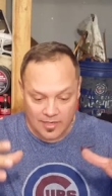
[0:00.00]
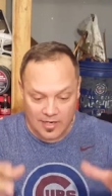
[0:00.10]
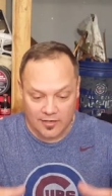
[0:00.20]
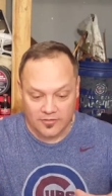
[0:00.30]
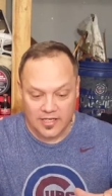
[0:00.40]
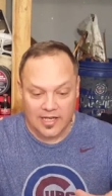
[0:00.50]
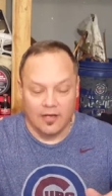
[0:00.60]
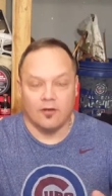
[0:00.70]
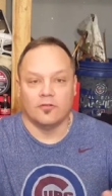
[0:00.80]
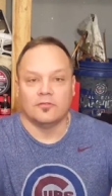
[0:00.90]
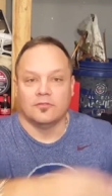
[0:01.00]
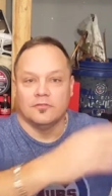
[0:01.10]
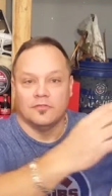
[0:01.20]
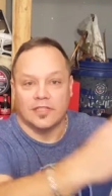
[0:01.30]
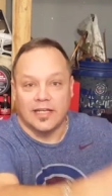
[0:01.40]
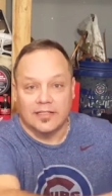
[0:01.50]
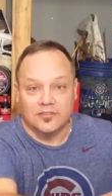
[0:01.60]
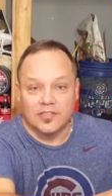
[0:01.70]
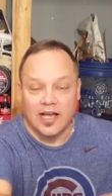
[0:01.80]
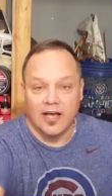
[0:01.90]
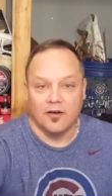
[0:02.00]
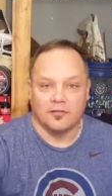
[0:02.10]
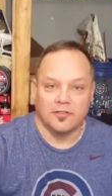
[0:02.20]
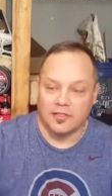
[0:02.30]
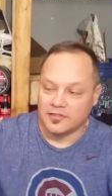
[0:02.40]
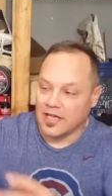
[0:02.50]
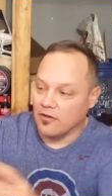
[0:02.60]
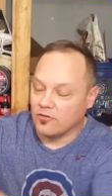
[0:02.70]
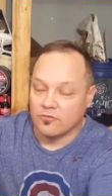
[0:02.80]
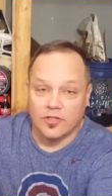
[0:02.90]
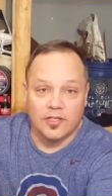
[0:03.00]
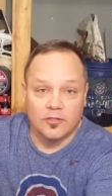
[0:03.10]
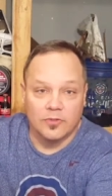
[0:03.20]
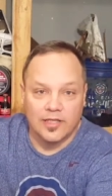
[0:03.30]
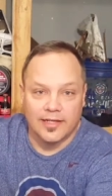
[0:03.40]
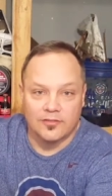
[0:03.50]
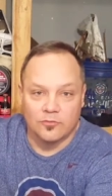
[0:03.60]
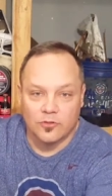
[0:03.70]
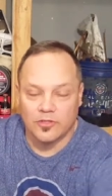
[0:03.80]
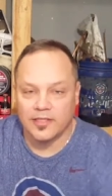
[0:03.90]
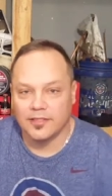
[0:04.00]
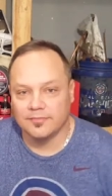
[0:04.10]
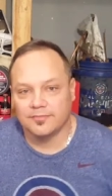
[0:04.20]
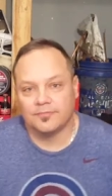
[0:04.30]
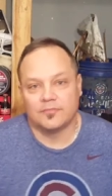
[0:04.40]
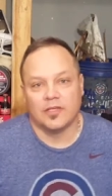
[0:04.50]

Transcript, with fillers: our town, the next town, a town over here we like to work in.